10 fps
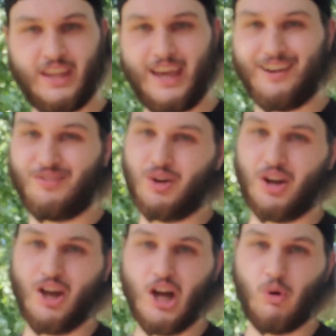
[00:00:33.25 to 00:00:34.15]
Hey everyone,
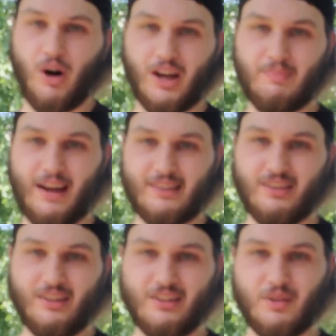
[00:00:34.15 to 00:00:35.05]
welcome back
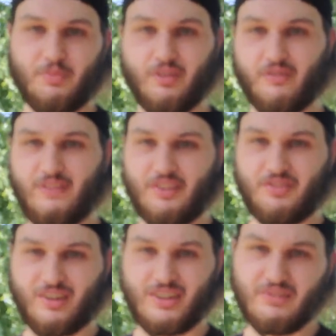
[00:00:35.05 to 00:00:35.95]
to another episode of Fast
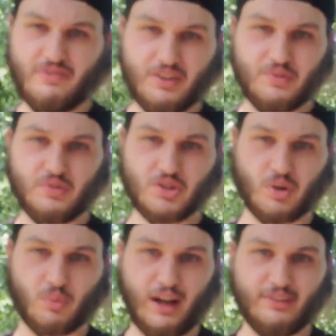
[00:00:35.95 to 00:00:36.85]
Talk, the fast food
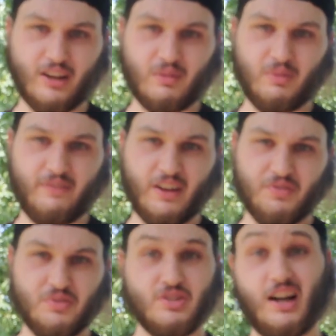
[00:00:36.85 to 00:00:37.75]
show where I talk about fast
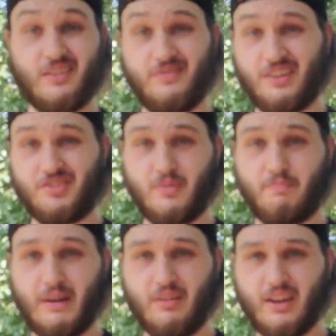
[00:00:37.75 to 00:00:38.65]
food, talk faster
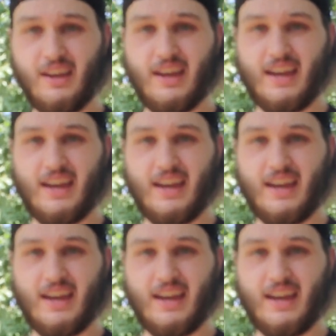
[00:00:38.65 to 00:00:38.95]
about it.